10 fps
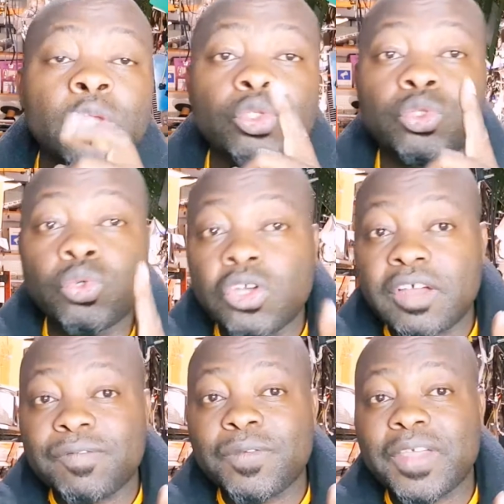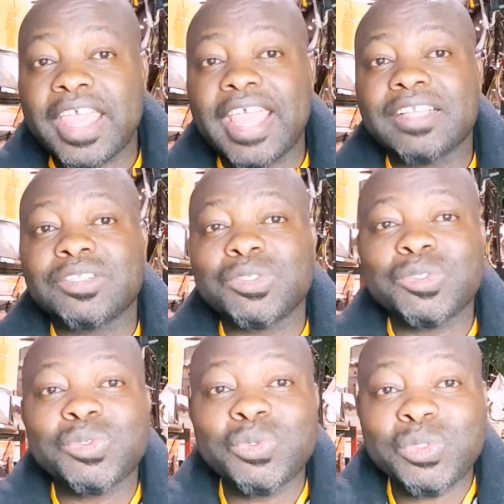do not forget
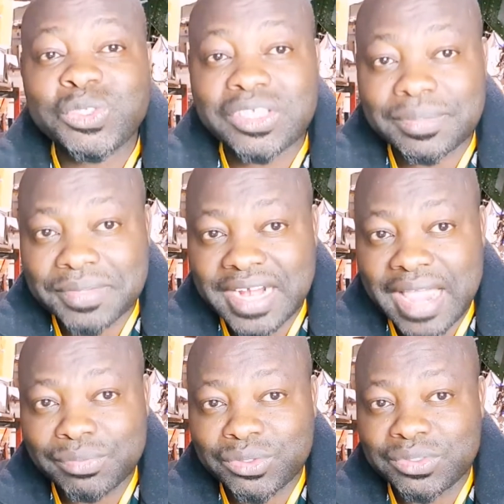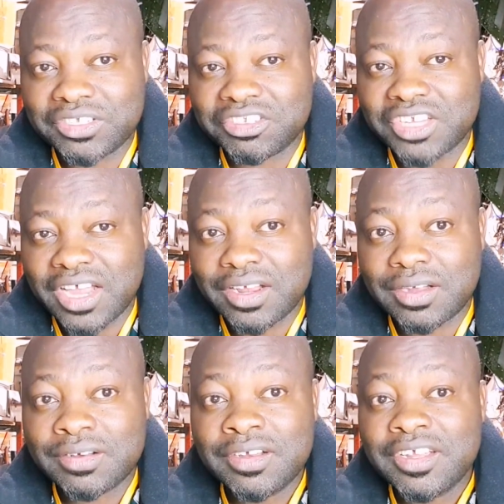to subscribe to this
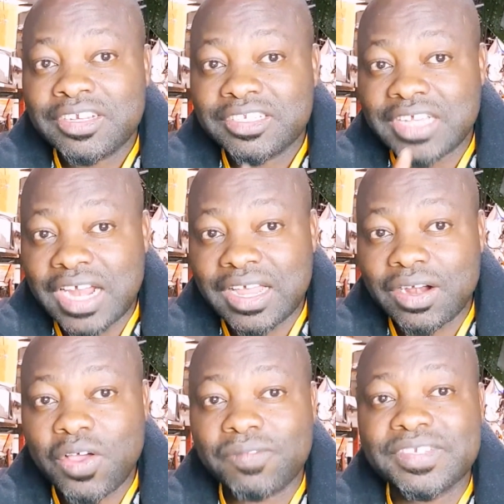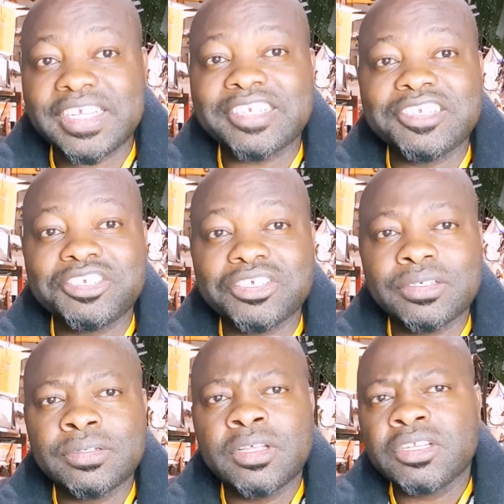channel, channel of
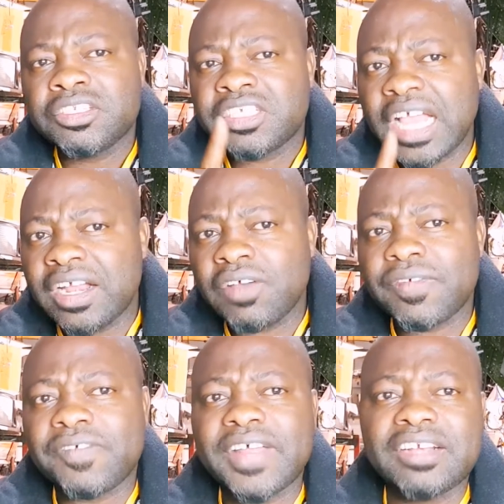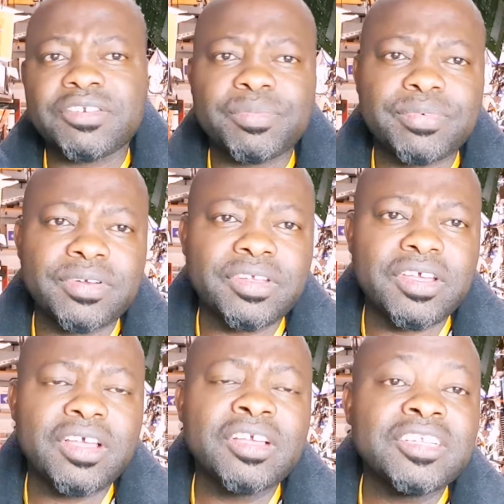technician, channel of
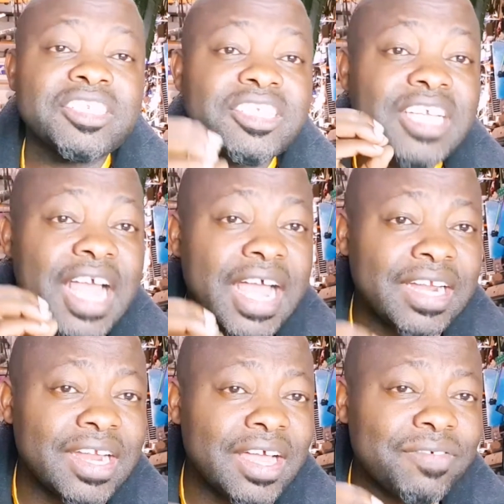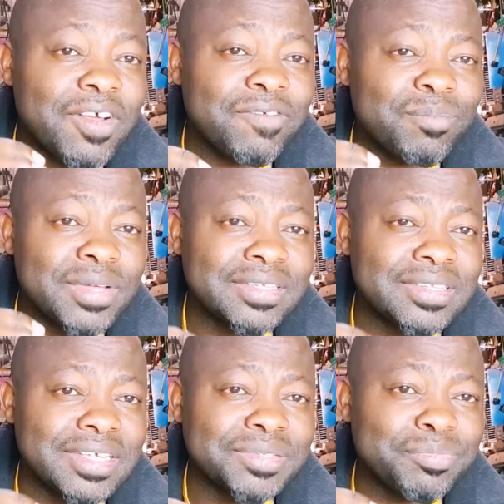entrepreneur, channel of
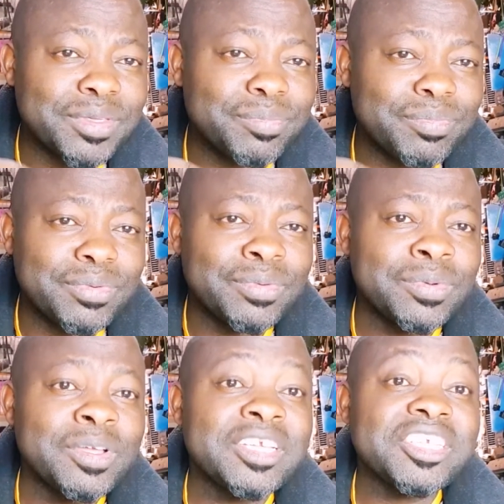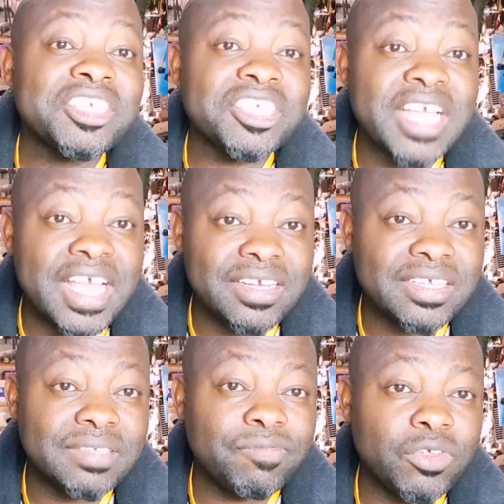business people. Share
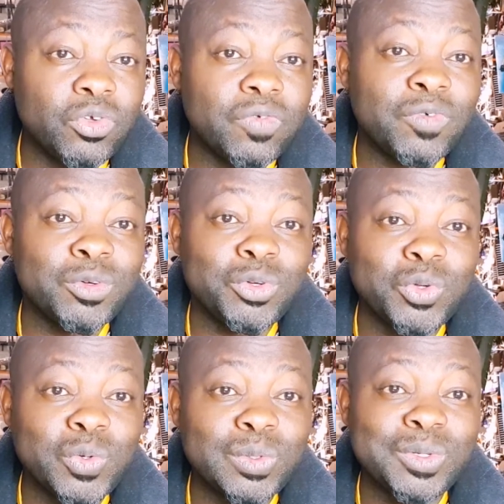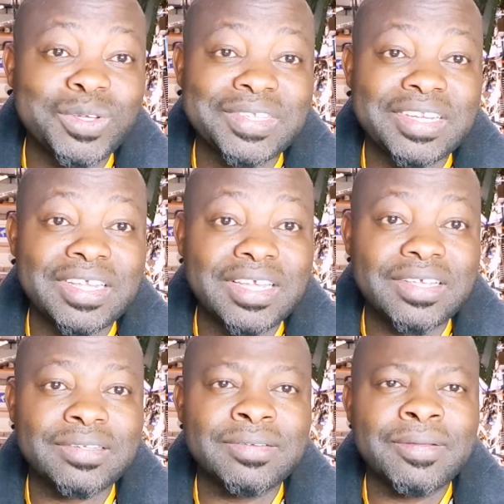this video for those who doesn't need
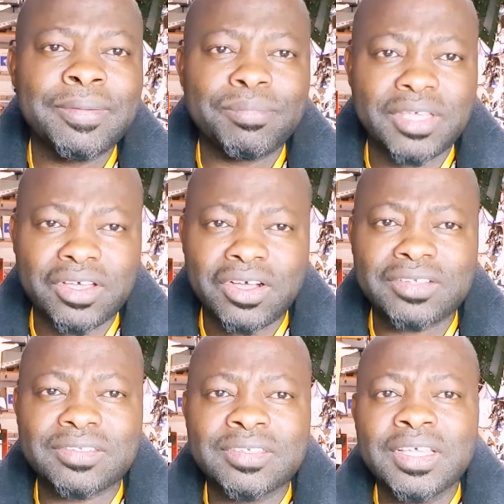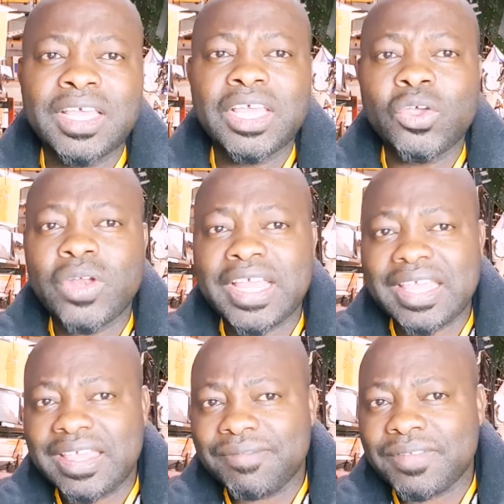it, because you're gonna
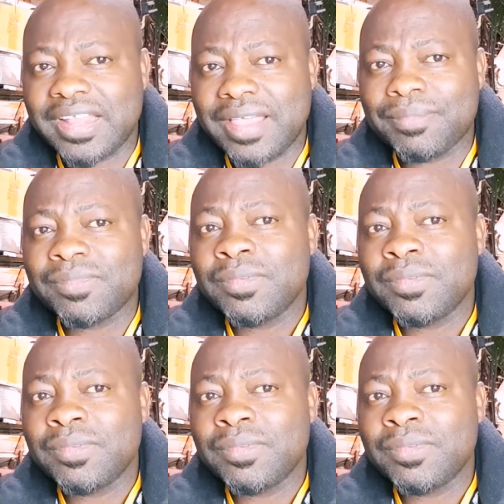give them